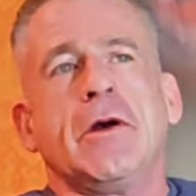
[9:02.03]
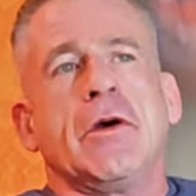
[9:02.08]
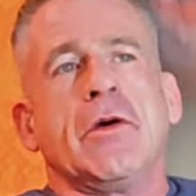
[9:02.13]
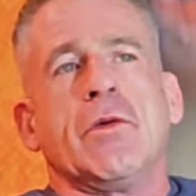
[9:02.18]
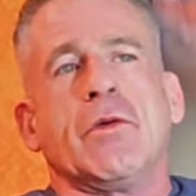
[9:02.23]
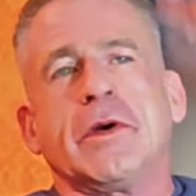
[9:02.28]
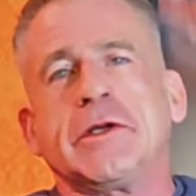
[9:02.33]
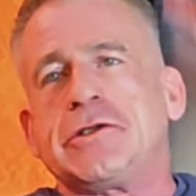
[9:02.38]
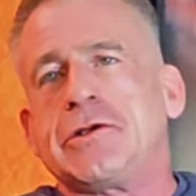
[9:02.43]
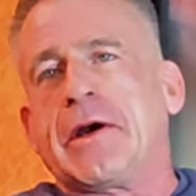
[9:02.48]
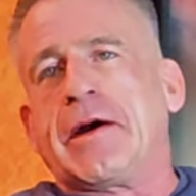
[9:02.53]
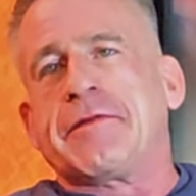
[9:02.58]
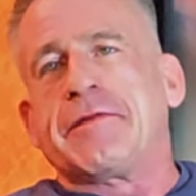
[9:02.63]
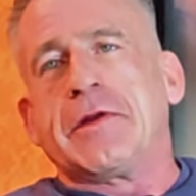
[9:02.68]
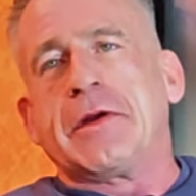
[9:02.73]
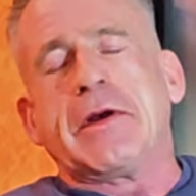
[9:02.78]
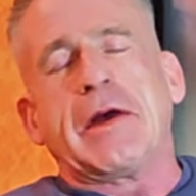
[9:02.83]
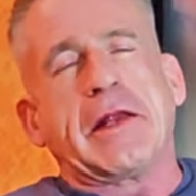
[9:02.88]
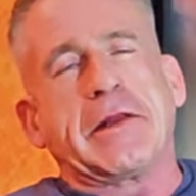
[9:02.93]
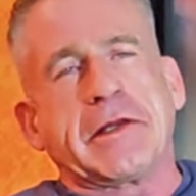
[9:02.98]
which you have
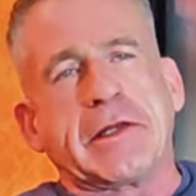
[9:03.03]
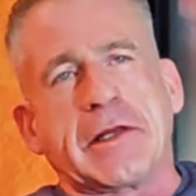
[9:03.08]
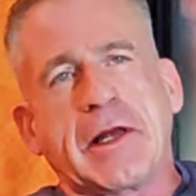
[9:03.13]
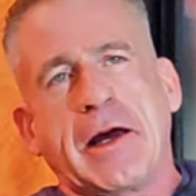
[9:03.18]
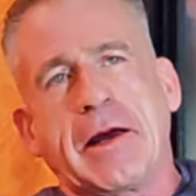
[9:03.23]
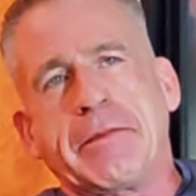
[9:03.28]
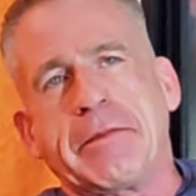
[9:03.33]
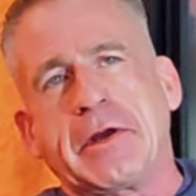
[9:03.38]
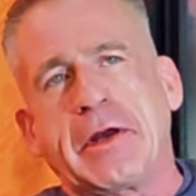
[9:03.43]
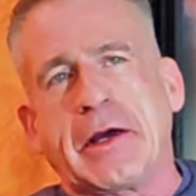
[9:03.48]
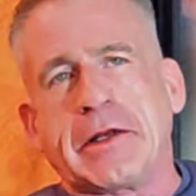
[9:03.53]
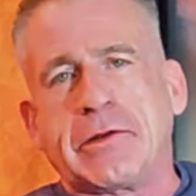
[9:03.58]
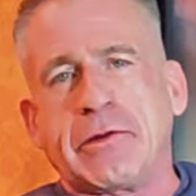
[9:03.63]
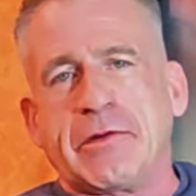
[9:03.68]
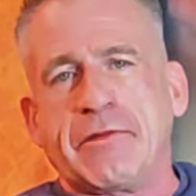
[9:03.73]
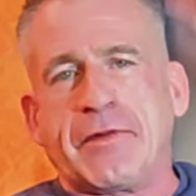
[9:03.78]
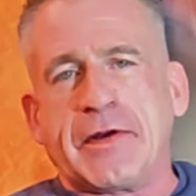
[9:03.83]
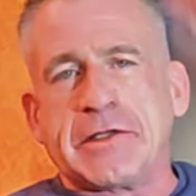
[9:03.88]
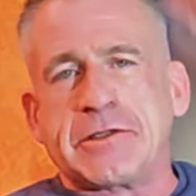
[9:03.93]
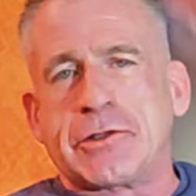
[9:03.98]
to, at the time we had to
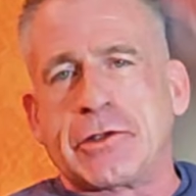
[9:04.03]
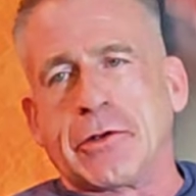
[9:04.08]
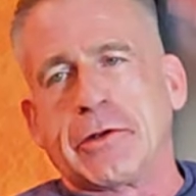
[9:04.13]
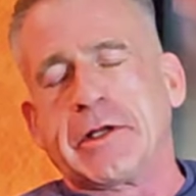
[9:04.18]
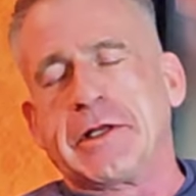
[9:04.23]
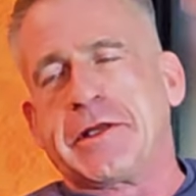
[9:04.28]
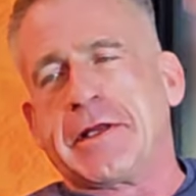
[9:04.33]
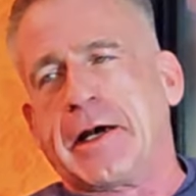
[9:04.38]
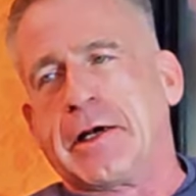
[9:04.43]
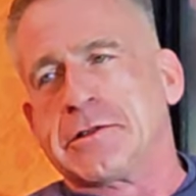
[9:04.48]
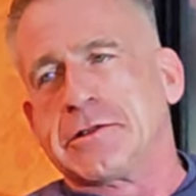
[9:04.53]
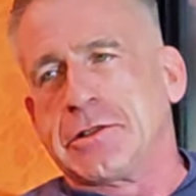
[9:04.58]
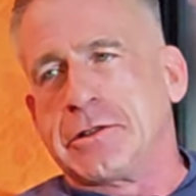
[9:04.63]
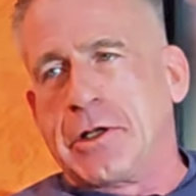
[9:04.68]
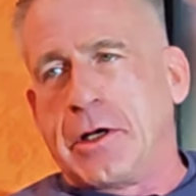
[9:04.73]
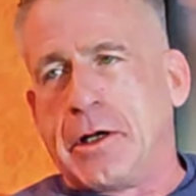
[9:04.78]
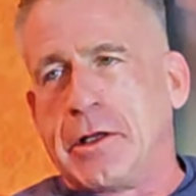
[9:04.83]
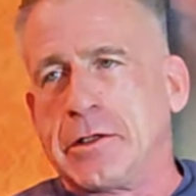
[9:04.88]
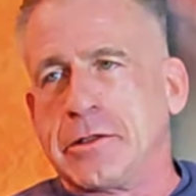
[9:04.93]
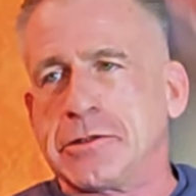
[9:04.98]
invest
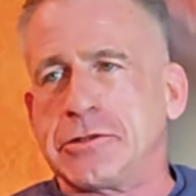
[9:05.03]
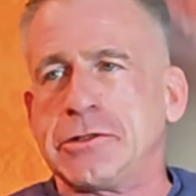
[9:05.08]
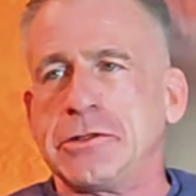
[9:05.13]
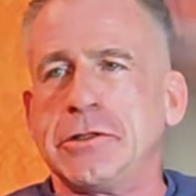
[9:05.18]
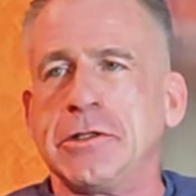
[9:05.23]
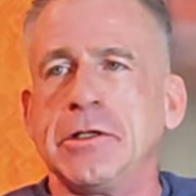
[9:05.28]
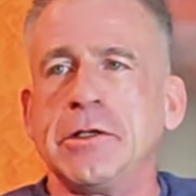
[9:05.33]
$30,000